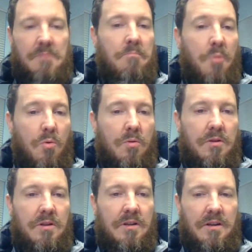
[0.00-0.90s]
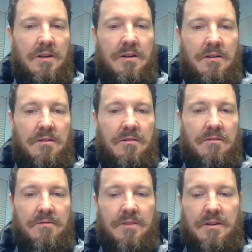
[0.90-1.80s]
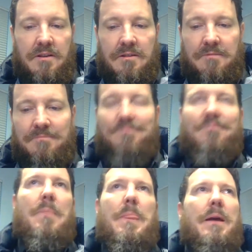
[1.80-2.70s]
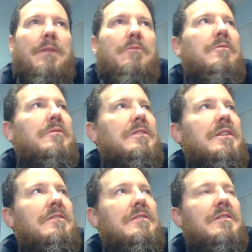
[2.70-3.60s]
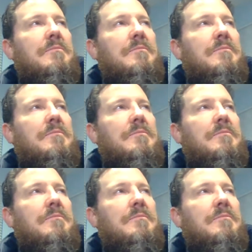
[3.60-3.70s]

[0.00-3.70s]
board of how do I want to say this?